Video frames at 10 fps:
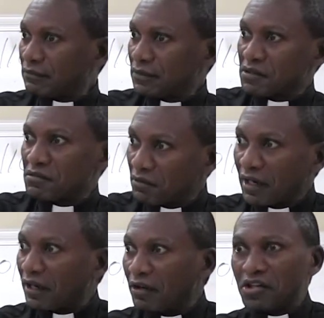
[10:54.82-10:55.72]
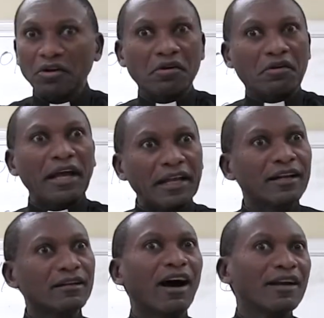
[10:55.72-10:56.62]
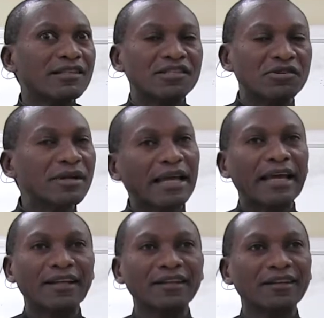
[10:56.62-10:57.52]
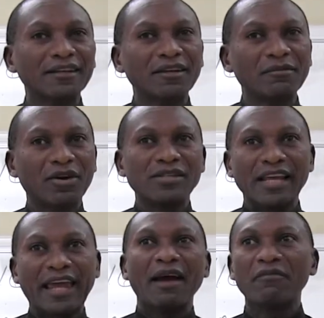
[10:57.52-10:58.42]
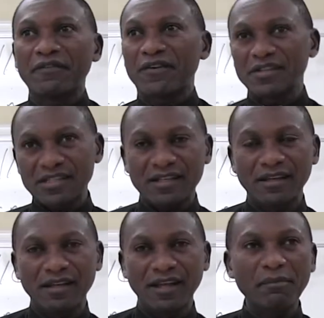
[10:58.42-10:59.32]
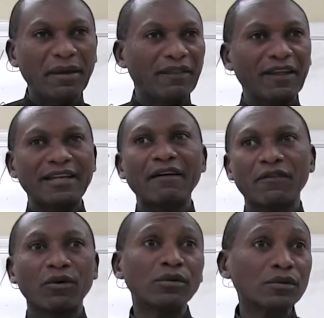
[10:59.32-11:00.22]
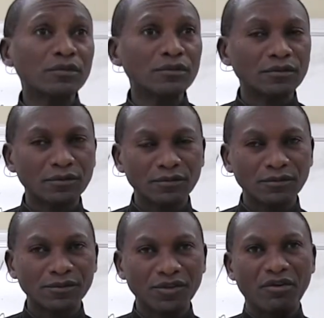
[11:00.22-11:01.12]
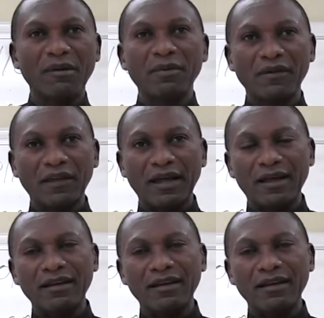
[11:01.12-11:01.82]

it's really not your credit. God is doing it because he came first. He beat the devil. You remember that